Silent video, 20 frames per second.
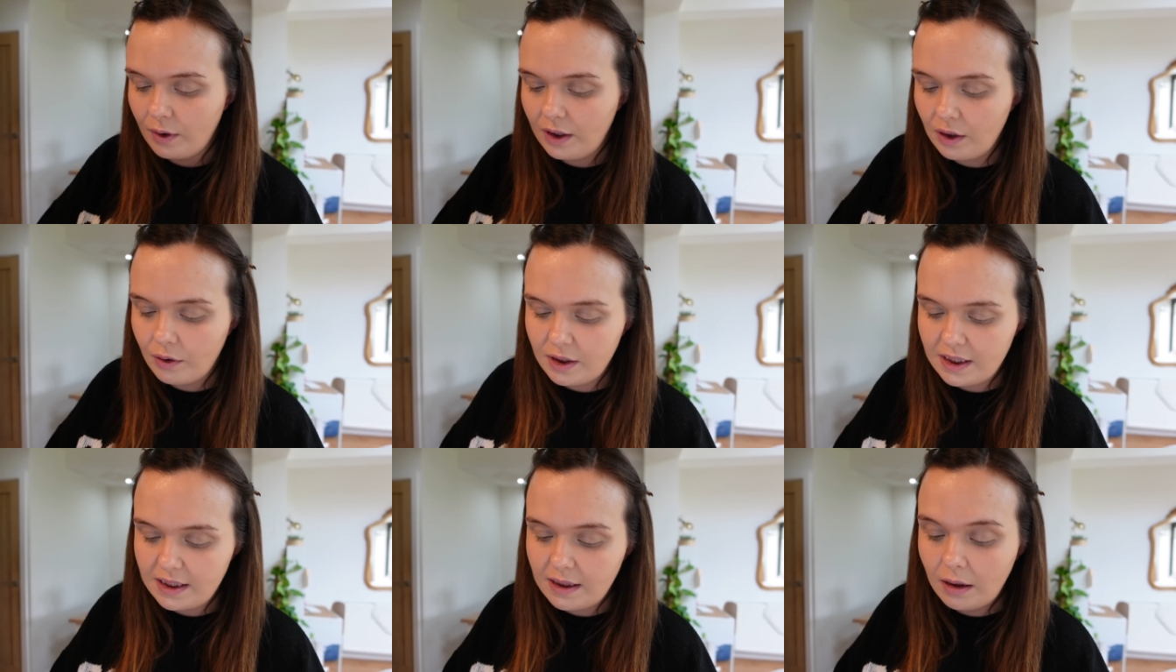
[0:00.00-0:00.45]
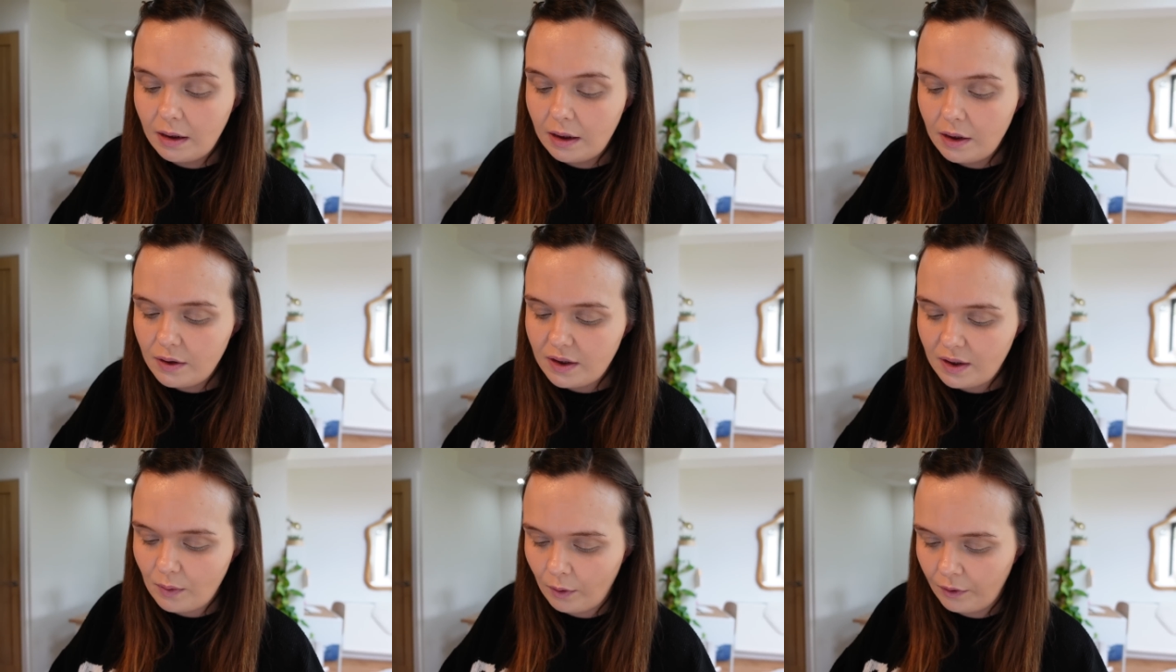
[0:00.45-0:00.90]
really good. It's a
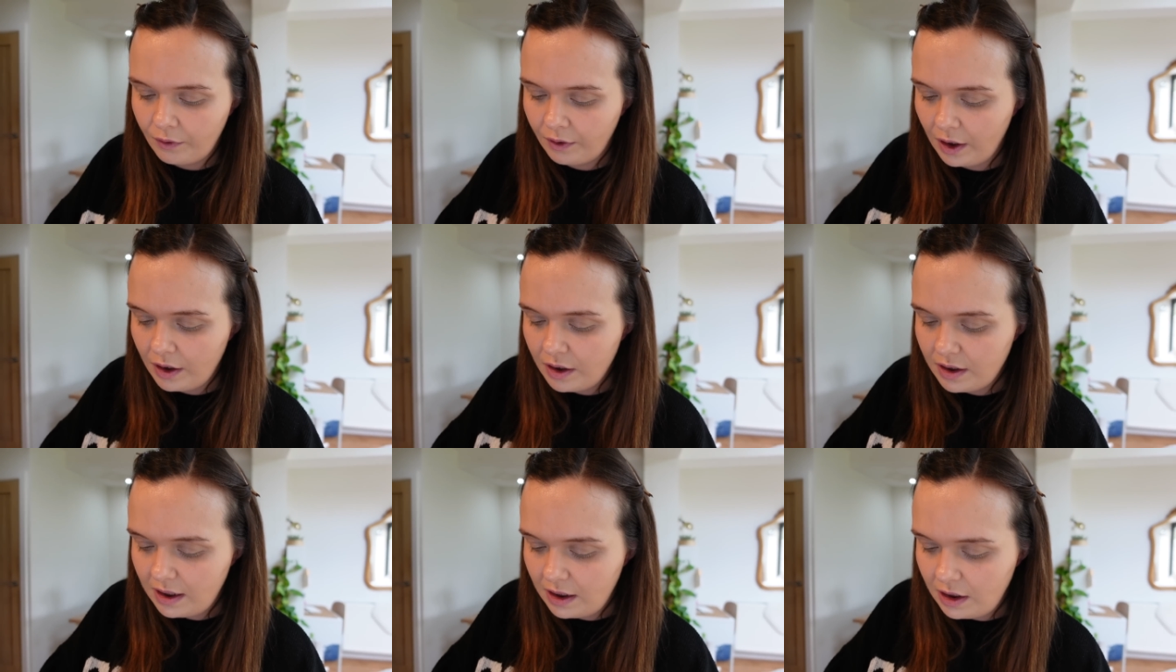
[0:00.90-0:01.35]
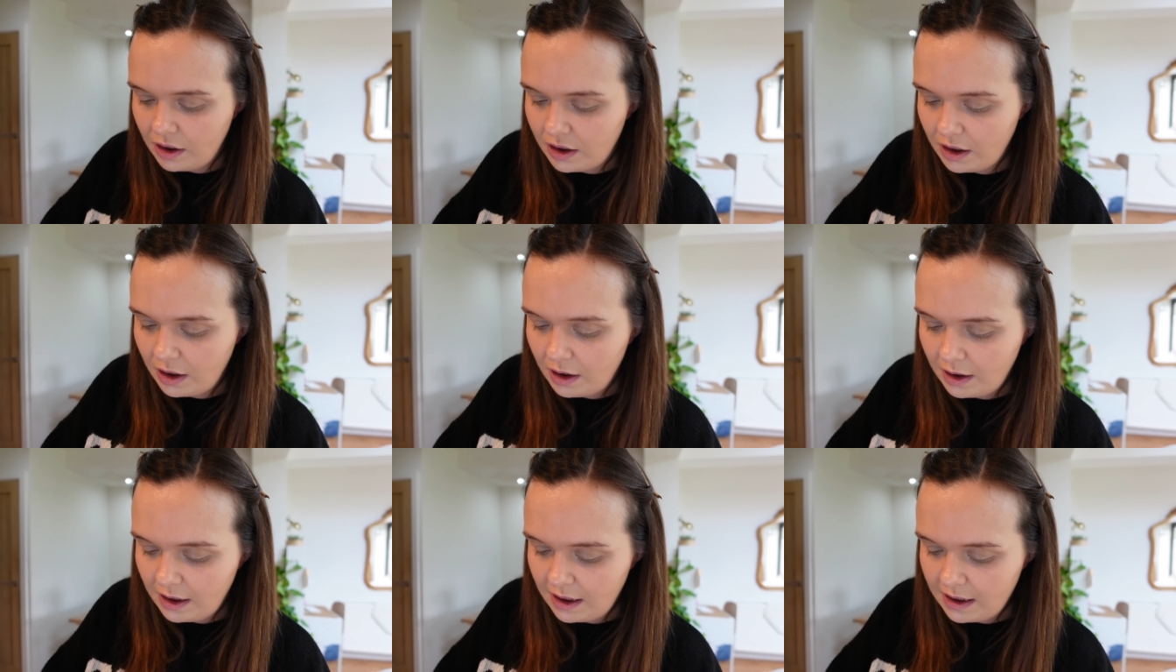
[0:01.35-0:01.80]
loose one though, so you
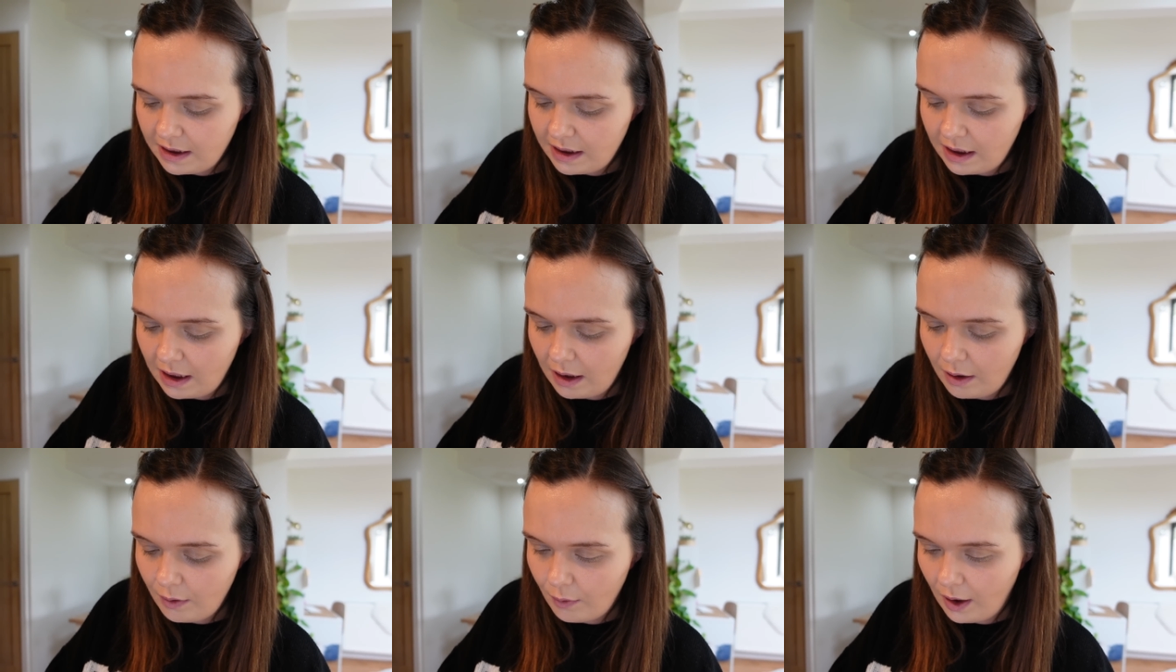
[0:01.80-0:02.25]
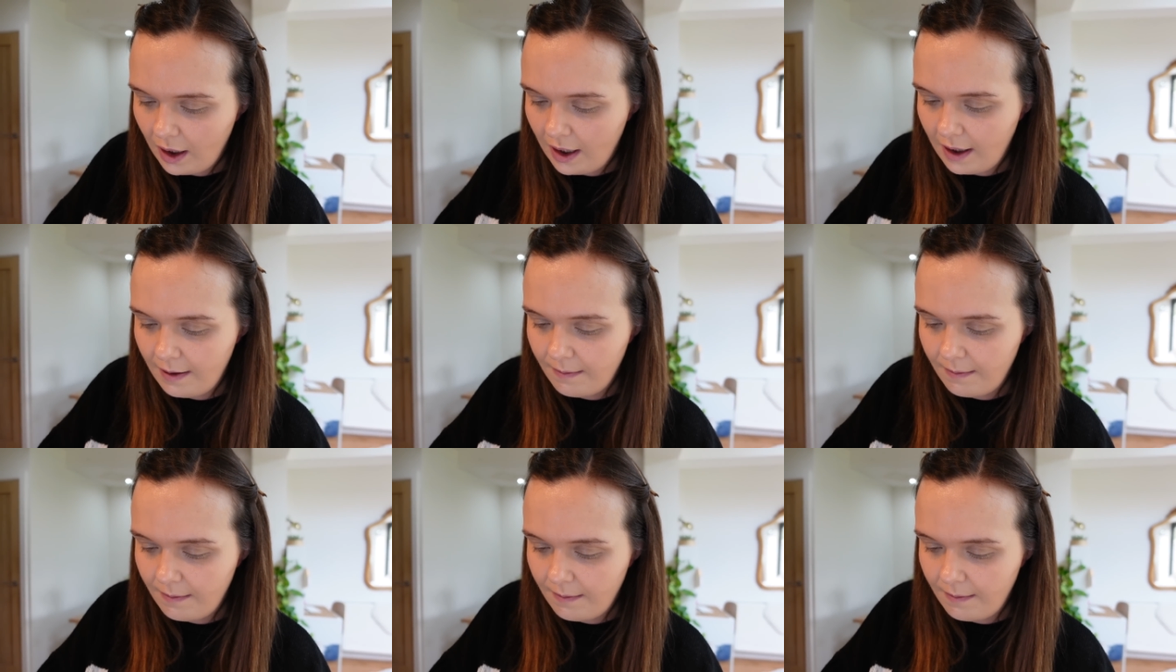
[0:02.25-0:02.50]
do need to